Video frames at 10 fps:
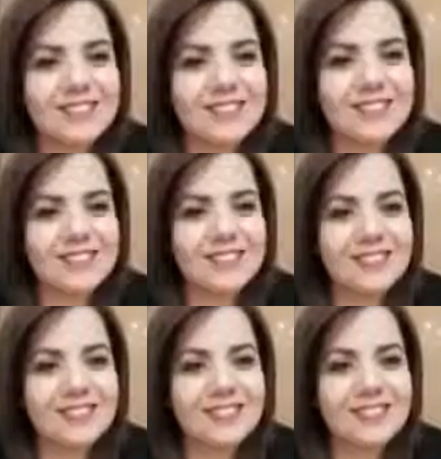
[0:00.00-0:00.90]

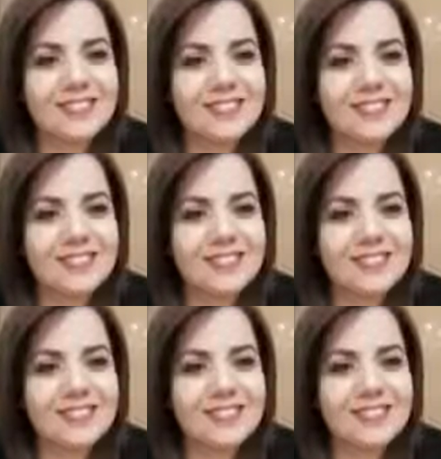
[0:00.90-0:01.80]

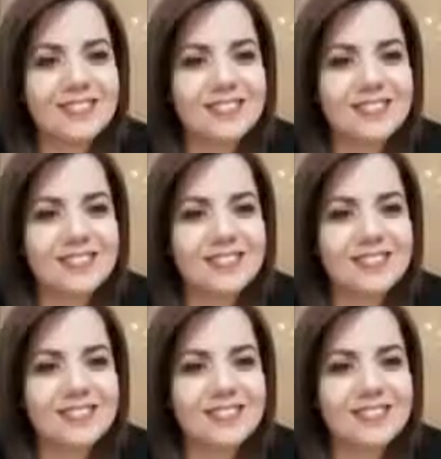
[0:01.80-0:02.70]

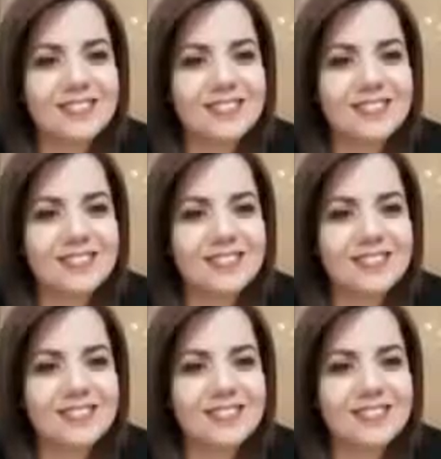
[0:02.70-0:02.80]
Nobody speaks.